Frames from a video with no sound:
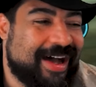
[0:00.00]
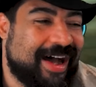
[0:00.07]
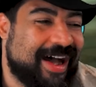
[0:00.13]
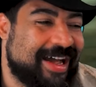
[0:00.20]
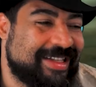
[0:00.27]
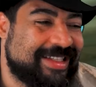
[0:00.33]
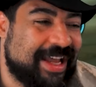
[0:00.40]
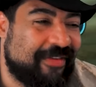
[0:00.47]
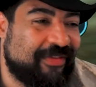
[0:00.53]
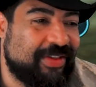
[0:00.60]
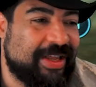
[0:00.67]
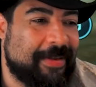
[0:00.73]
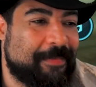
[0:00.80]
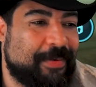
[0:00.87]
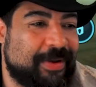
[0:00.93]
uh,
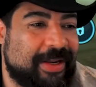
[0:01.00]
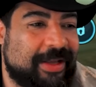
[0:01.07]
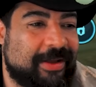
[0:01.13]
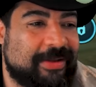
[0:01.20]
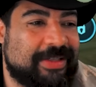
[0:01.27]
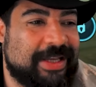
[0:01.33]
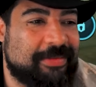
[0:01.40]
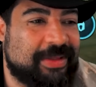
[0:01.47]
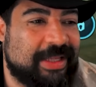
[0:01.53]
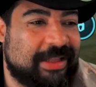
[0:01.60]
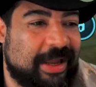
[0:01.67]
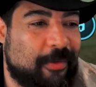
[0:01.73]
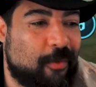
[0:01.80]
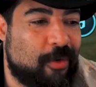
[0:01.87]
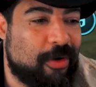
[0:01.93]
definitely putting something
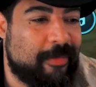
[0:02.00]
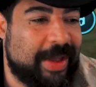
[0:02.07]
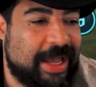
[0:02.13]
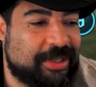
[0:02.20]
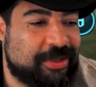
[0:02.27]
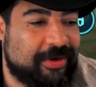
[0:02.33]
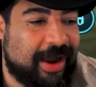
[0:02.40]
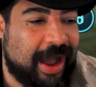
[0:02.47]
like War Master